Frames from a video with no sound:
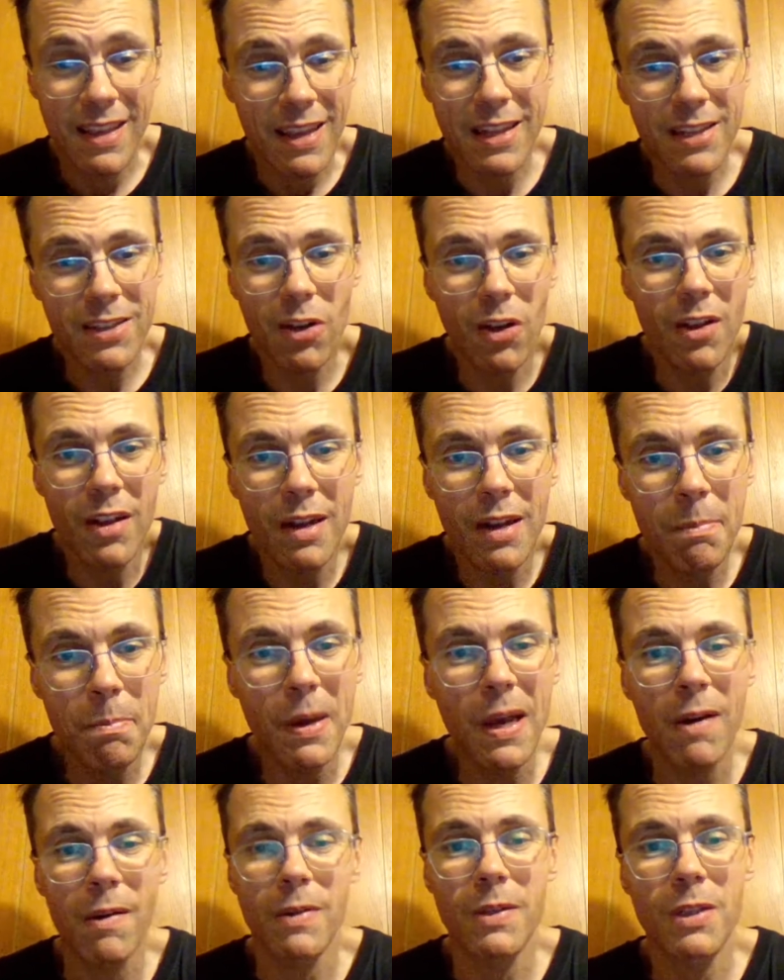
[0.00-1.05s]
It's not only
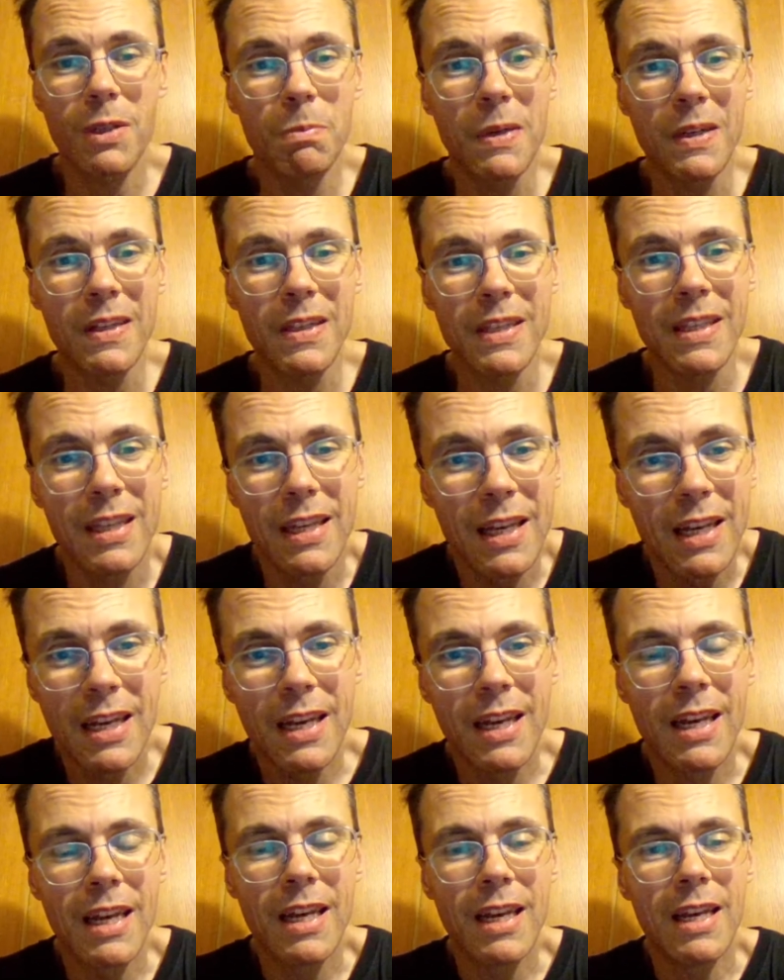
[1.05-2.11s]
parents, but
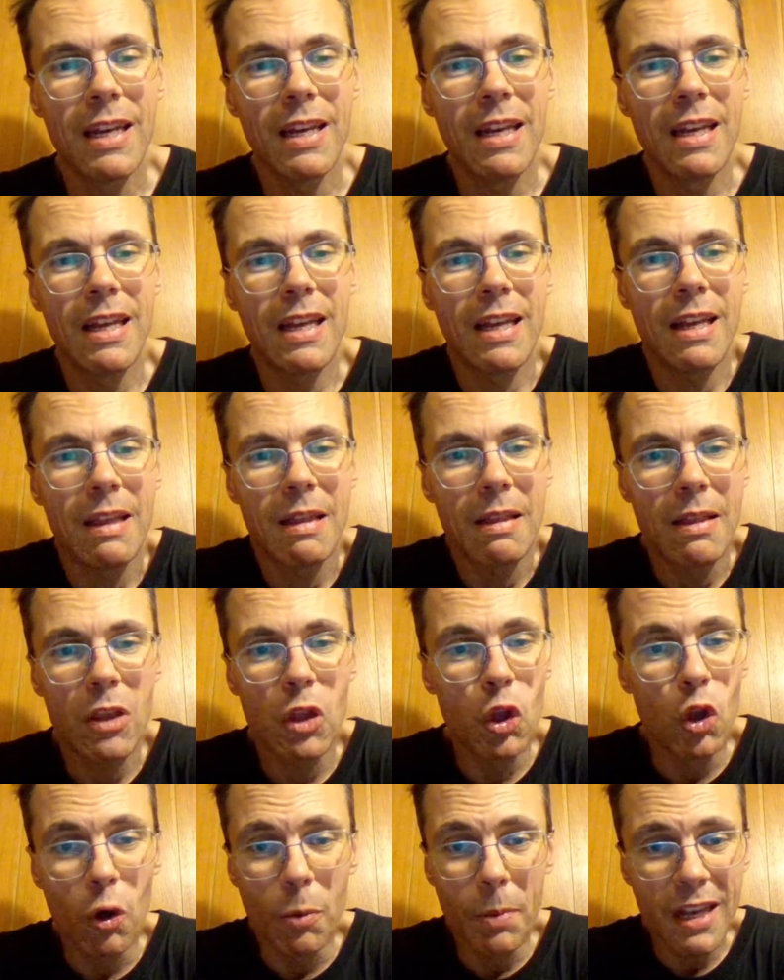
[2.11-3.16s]

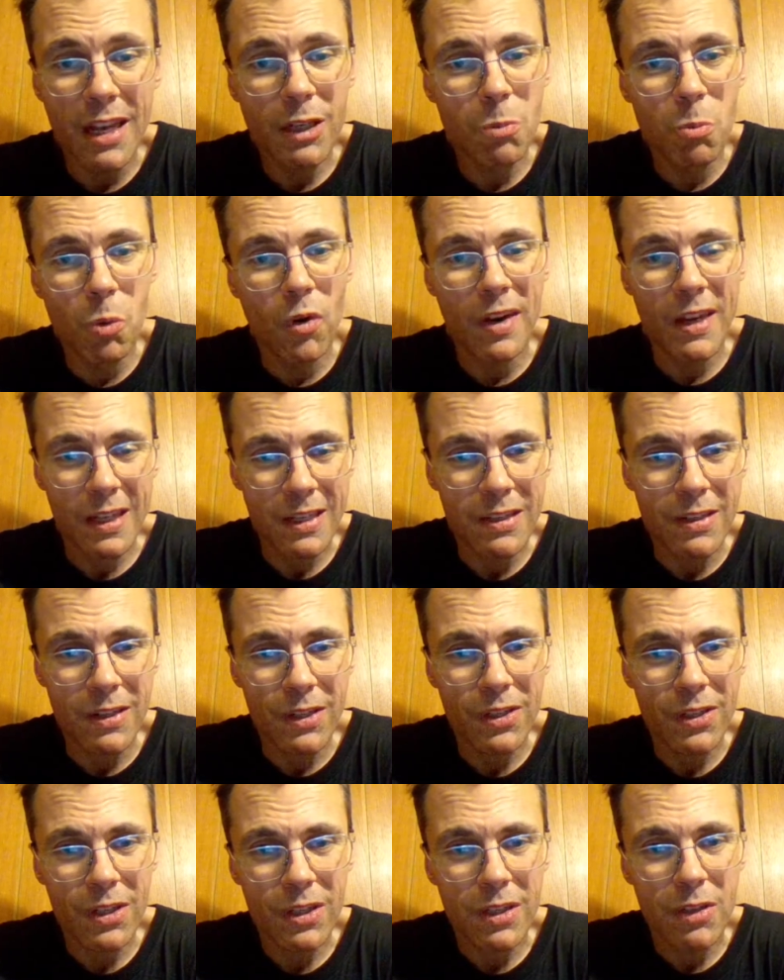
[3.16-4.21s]
nobody has more
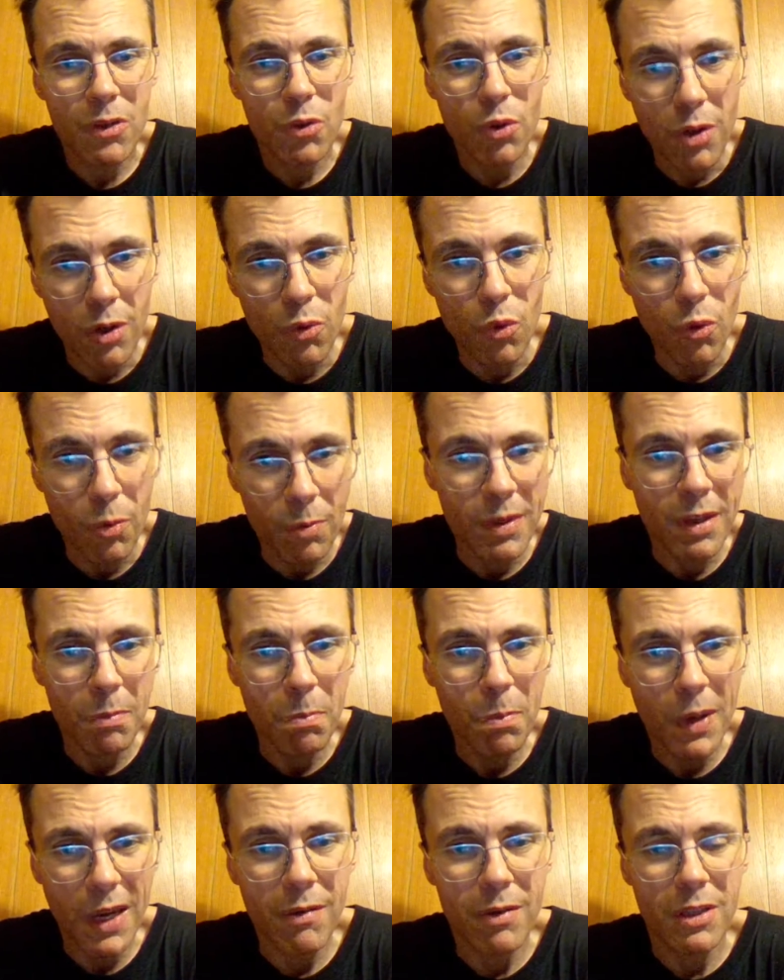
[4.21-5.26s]
access to the room than
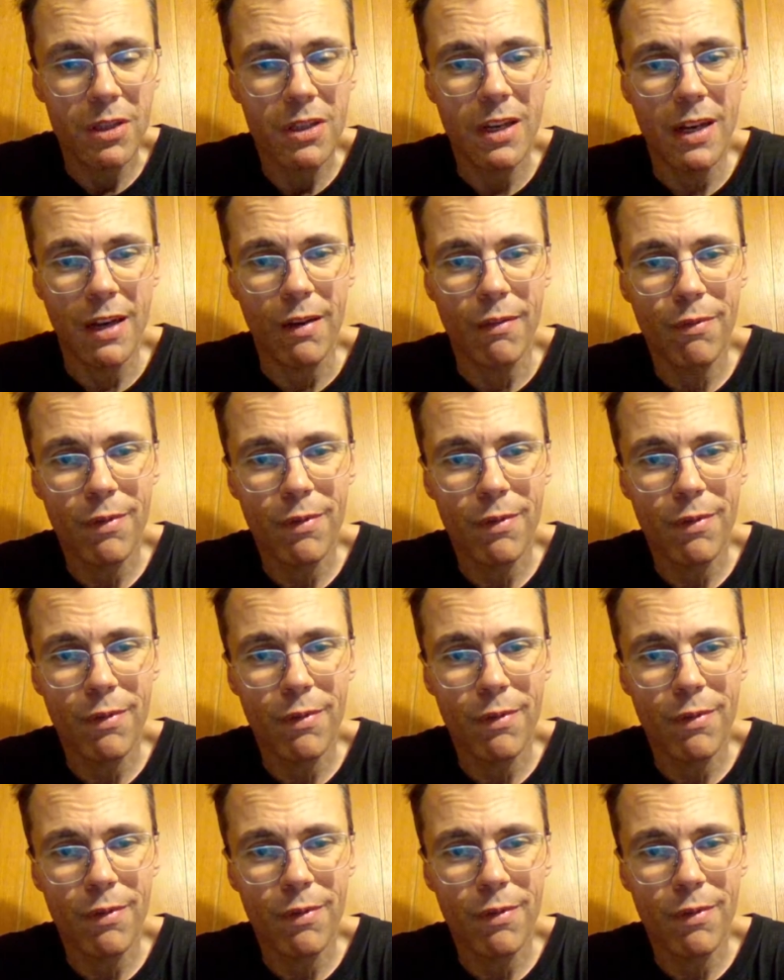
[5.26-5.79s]
parents have.